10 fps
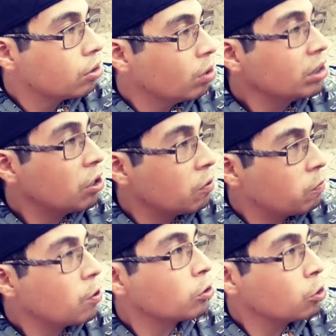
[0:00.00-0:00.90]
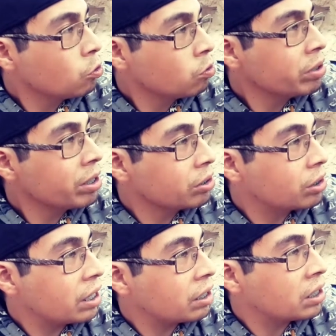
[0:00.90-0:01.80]
What the fuck do you mean
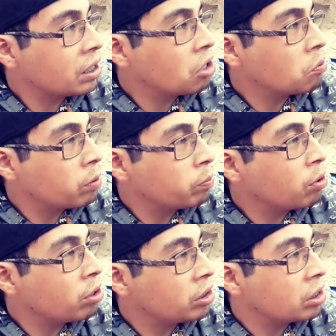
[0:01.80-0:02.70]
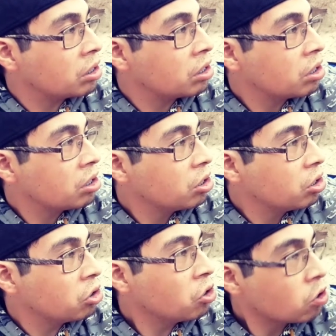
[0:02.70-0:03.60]
taking it out of proportion?
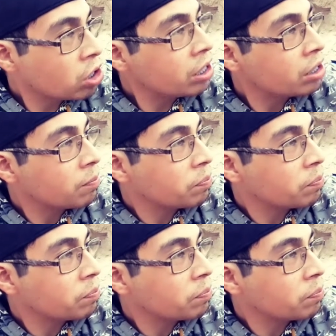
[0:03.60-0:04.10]
You know what?